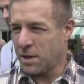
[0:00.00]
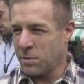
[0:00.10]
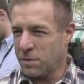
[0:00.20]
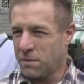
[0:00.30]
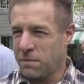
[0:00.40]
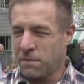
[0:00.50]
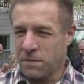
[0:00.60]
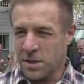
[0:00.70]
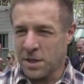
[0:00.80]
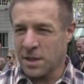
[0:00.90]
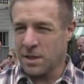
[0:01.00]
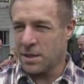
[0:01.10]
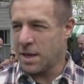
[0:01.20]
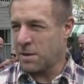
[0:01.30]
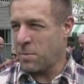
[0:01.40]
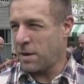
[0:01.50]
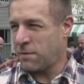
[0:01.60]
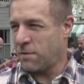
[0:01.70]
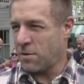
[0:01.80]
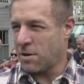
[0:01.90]
I mean, fishing is like a
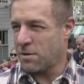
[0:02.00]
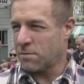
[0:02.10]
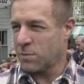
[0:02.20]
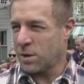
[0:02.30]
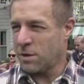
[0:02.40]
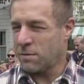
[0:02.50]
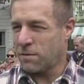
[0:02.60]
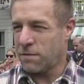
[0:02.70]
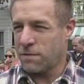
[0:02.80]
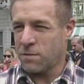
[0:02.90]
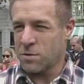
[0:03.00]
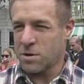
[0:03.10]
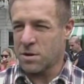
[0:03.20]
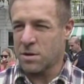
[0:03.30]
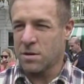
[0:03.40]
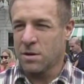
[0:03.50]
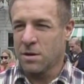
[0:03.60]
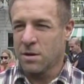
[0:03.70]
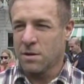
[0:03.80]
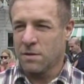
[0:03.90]
metaphor, you know, mm-hmm. for. Well,
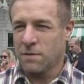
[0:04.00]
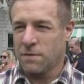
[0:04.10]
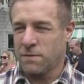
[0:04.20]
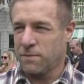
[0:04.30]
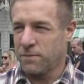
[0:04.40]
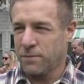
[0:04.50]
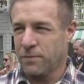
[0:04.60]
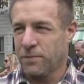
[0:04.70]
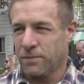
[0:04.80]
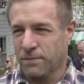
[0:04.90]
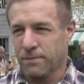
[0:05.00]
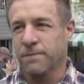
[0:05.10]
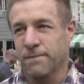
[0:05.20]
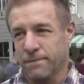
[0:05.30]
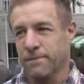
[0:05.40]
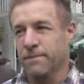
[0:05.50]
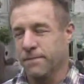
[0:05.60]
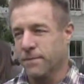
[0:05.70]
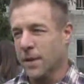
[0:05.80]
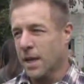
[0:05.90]
indeed, these things are art forms, aren't
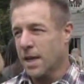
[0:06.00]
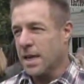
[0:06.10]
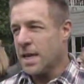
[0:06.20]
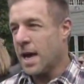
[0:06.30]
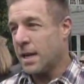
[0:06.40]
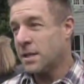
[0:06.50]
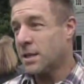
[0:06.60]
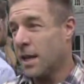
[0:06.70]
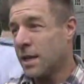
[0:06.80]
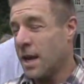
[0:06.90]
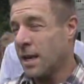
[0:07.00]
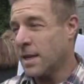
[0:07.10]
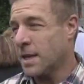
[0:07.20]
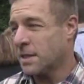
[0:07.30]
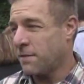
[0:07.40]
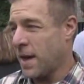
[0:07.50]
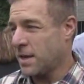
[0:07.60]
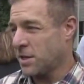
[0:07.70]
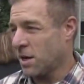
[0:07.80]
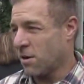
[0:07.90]
mm-hmm. they? Yeah, and it's and I think it's a
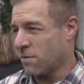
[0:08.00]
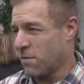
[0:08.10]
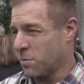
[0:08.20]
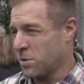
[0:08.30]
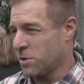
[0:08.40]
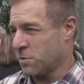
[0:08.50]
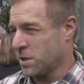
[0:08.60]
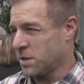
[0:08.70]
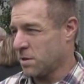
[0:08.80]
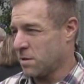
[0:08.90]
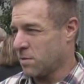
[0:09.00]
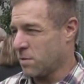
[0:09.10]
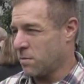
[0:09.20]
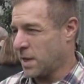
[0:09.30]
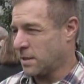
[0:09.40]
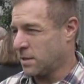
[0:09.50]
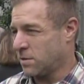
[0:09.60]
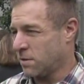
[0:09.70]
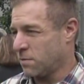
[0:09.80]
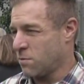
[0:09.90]
vanishing art form too, which uh, makes it
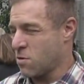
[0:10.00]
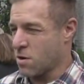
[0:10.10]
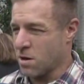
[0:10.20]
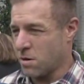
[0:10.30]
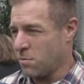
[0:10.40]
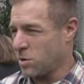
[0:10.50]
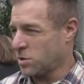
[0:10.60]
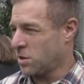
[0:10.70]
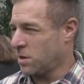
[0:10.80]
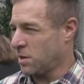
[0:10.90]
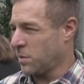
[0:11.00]
sort of more emotional.